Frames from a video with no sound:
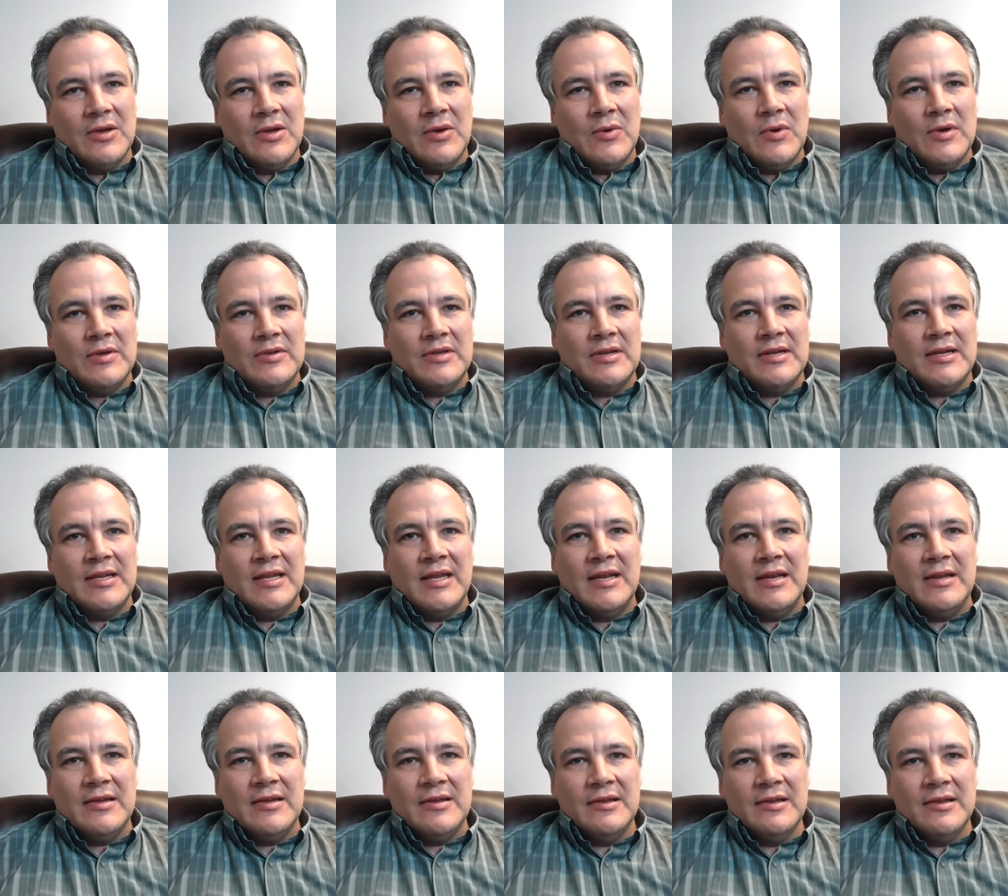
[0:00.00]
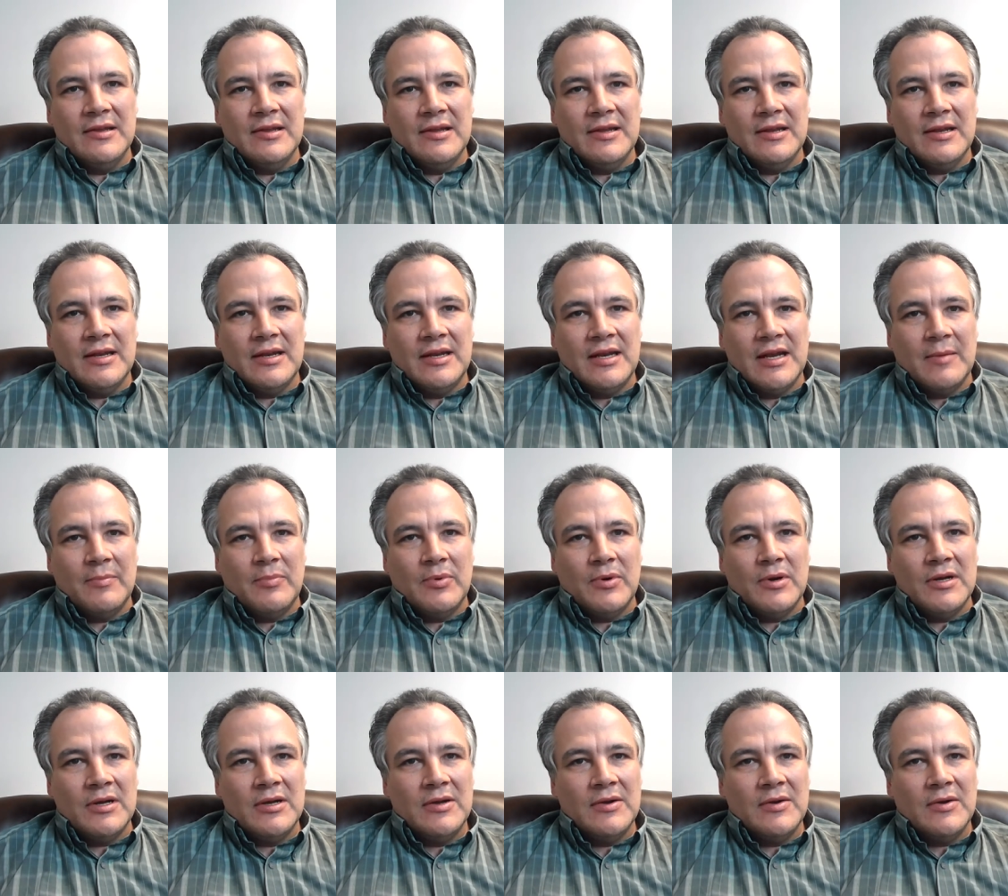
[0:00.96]
Was it Dinah,
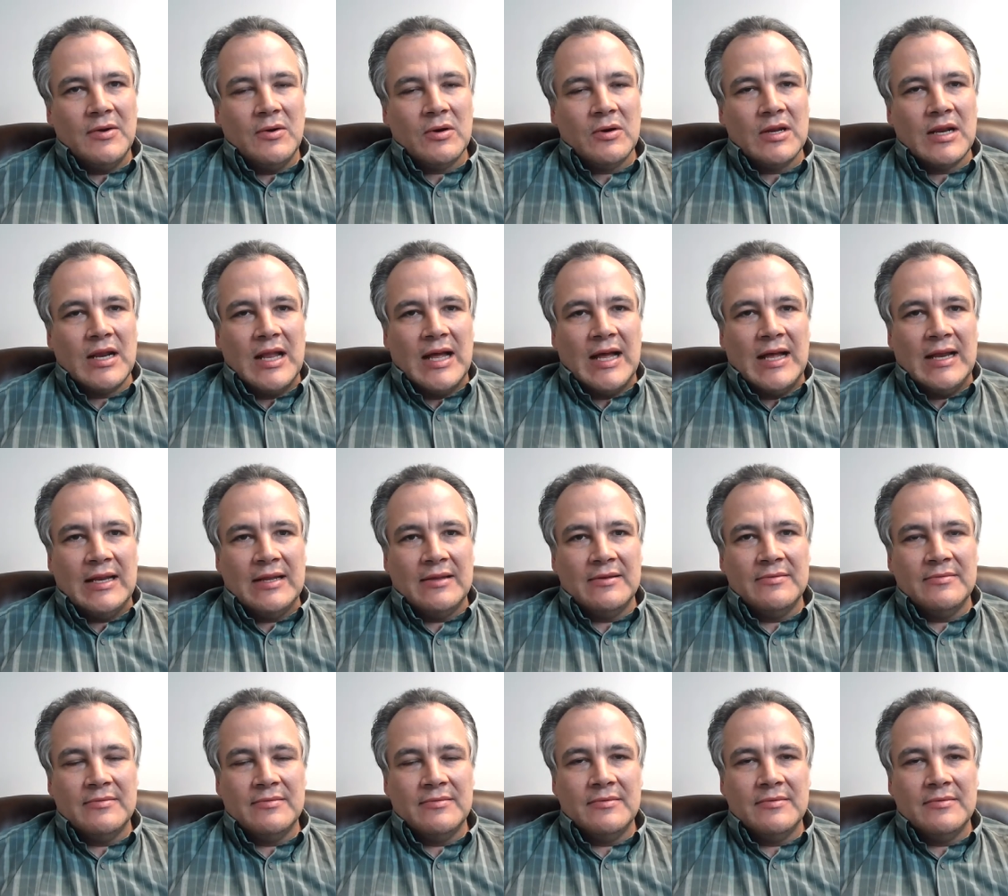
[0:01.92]
Deborah, or Delilah?